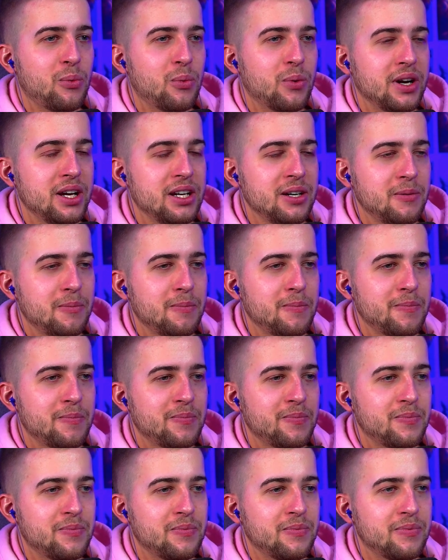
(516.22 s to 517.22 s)
Well,
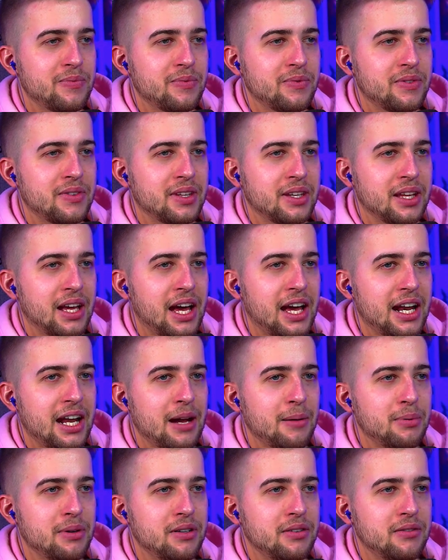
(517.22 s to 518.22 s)
that
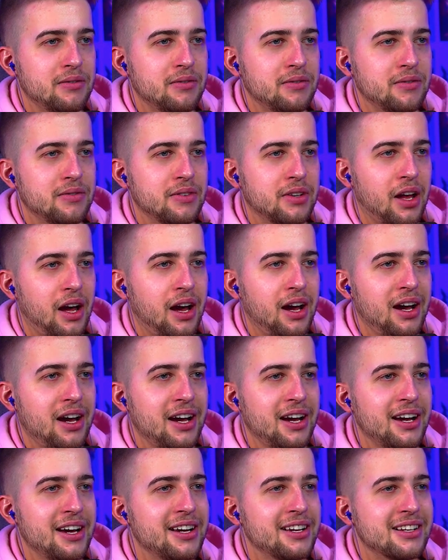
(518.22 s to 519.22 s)
happened.
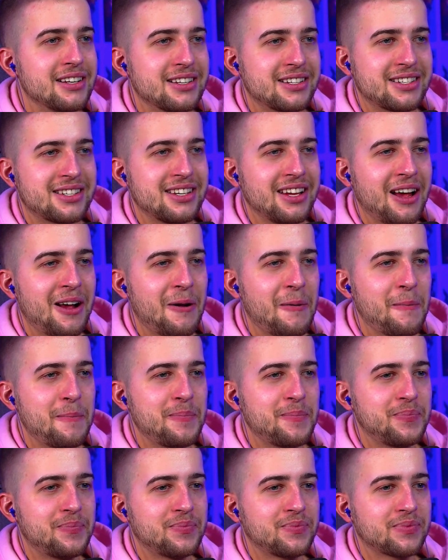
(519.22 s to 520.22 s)
Nice.
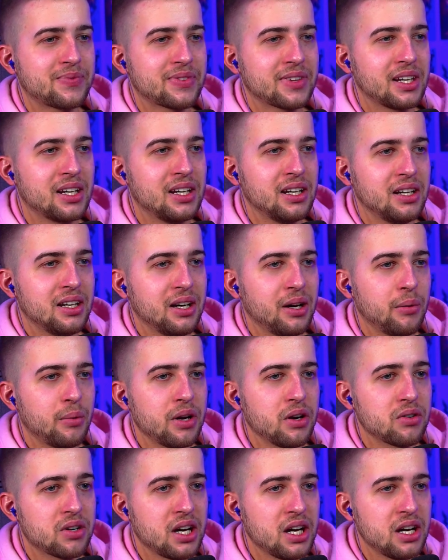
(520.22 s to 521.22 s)

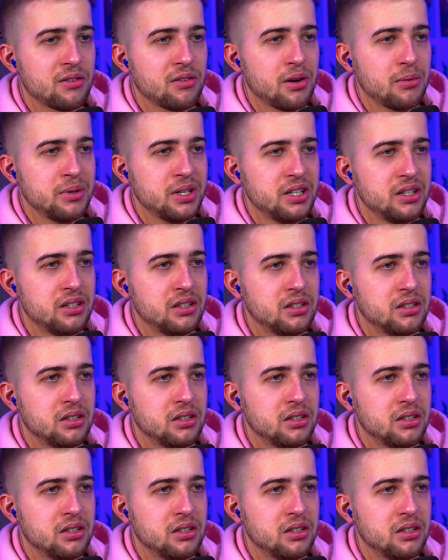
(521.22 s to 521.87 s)
We okay, Robin?